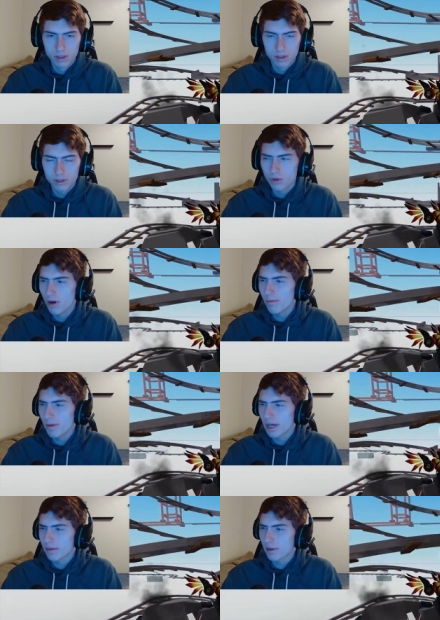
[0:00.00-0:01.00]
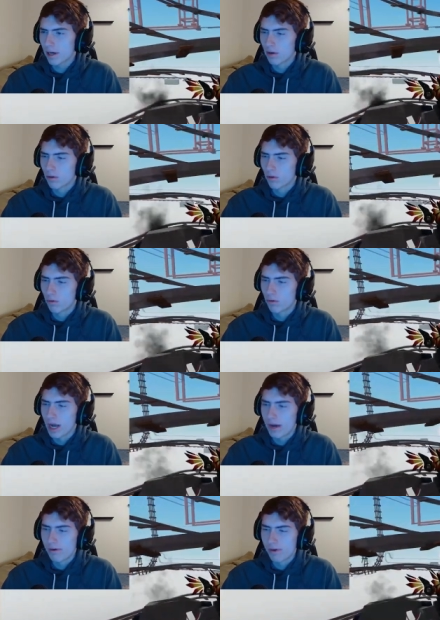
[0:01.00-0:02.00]
So I'm back about
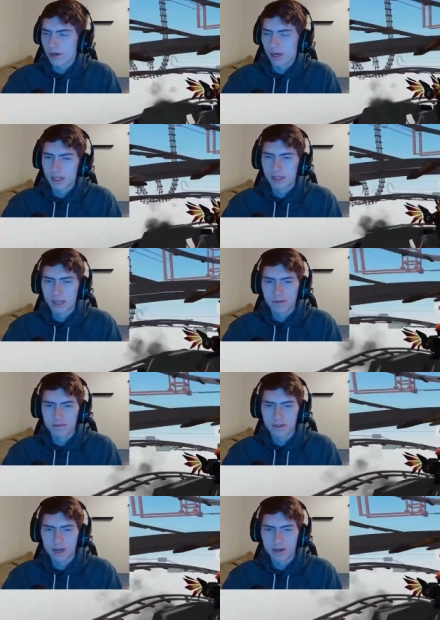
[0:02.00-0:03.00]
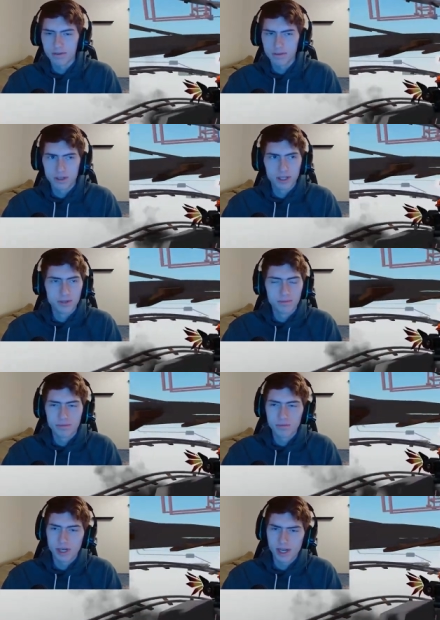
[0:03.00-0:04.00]
right where I left off um,
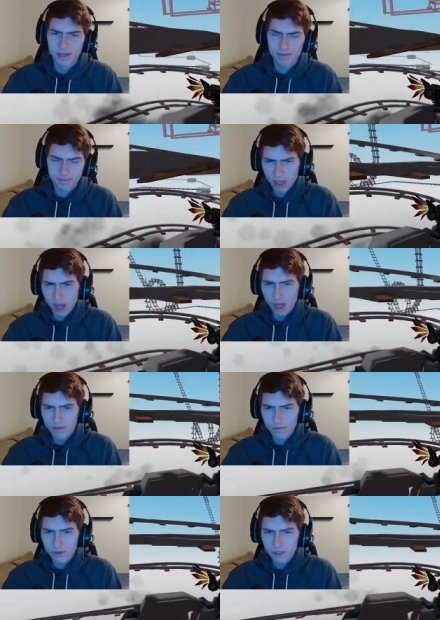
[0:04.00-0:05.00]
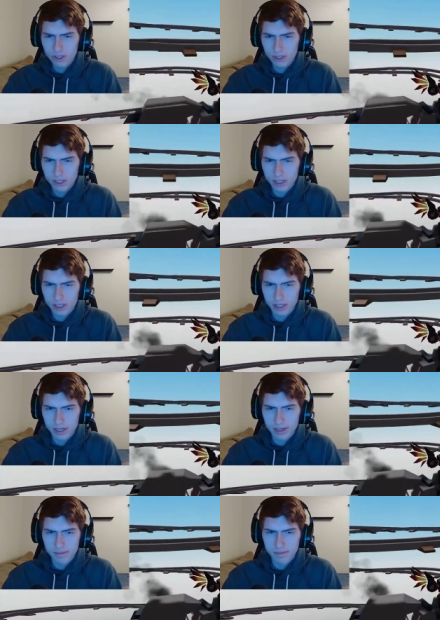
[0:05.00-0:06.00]
when I unfortunately
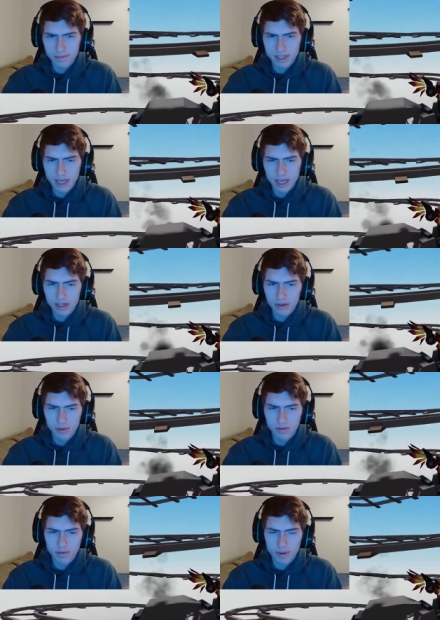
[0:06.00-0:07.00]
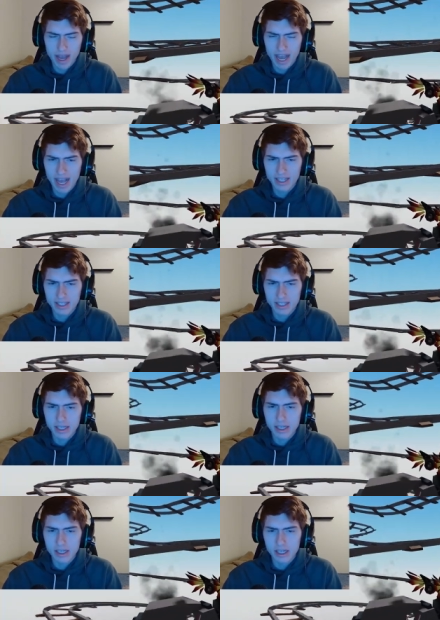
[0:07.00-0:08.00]
um, had a little bit of a
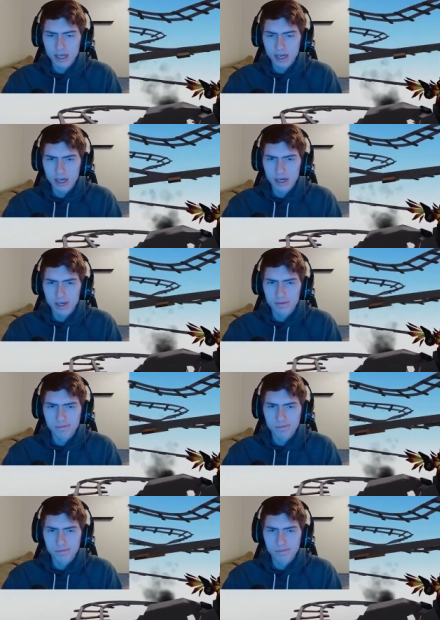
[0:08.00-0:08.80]
passing. Um,